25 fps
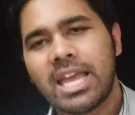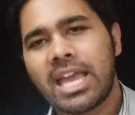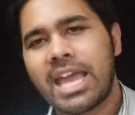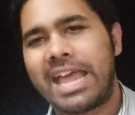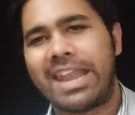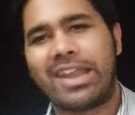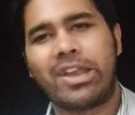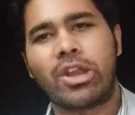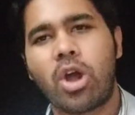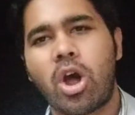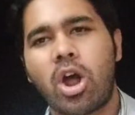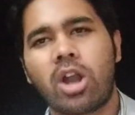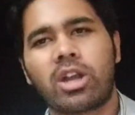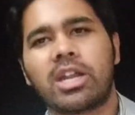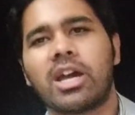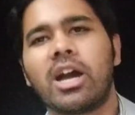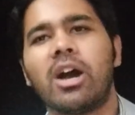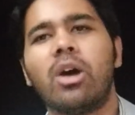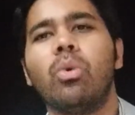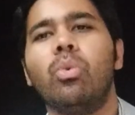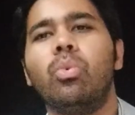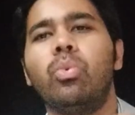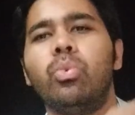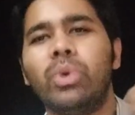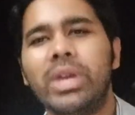and not
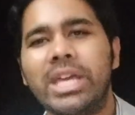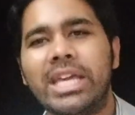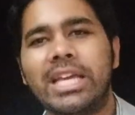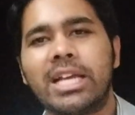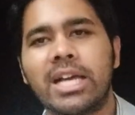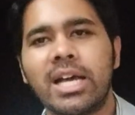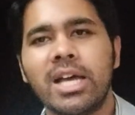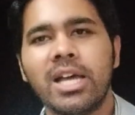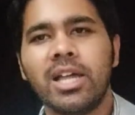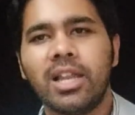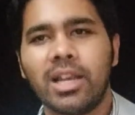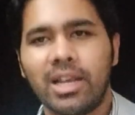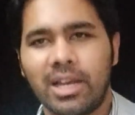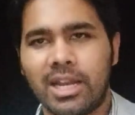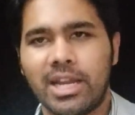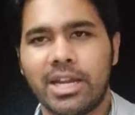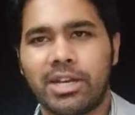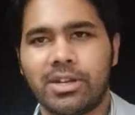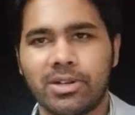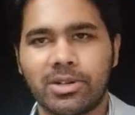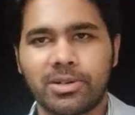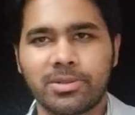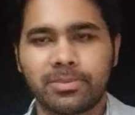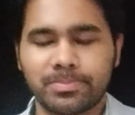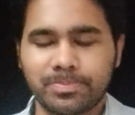a week
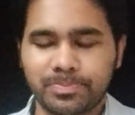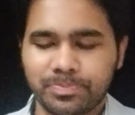later.